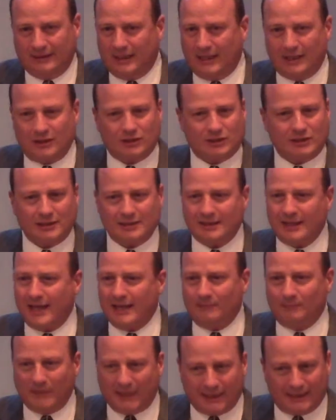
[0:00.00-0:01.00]
It's just
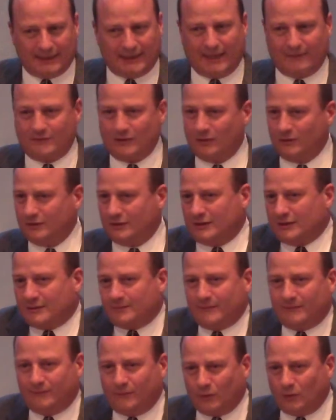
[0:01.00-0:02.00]
like money. I told you this
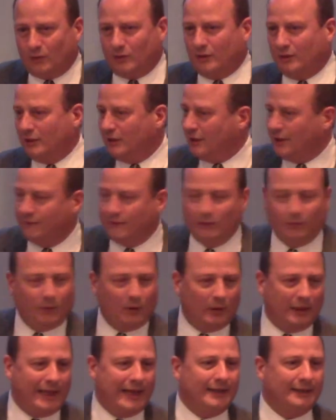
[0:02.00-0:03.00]
before. If you
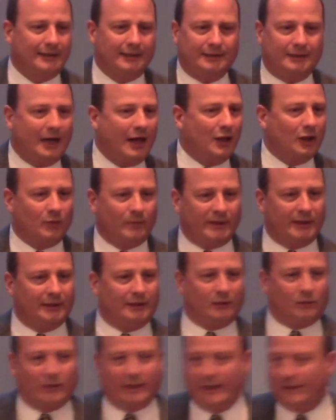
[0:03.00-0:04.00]
pull out a dollar
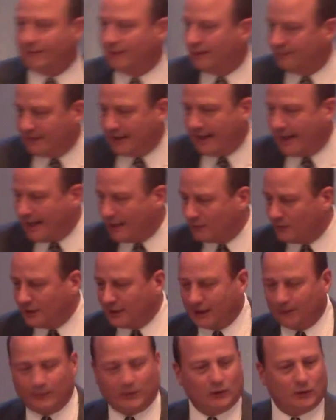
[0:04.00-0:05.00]
bill or whatever, if I had one,
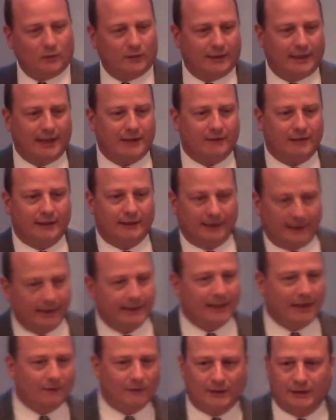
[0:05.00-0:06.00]
I'd pull one out right now. I
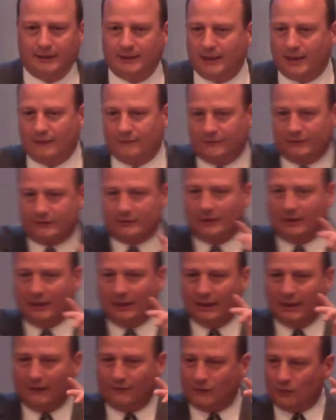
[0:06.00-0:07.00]
got one in the office.
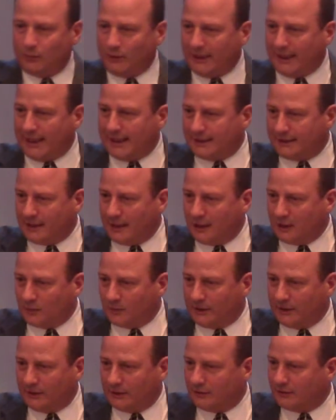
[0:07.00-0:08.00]
If you pull out a dollar
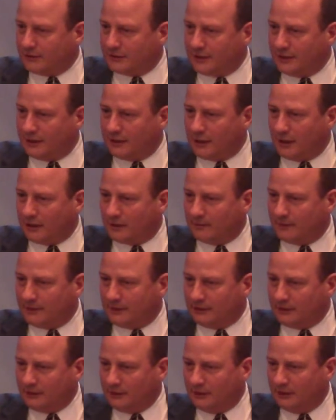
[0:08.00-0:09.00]
bill or a $10
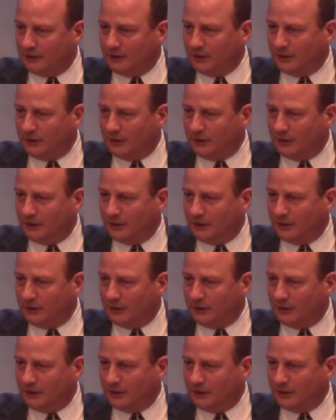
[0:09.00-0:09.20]
bill,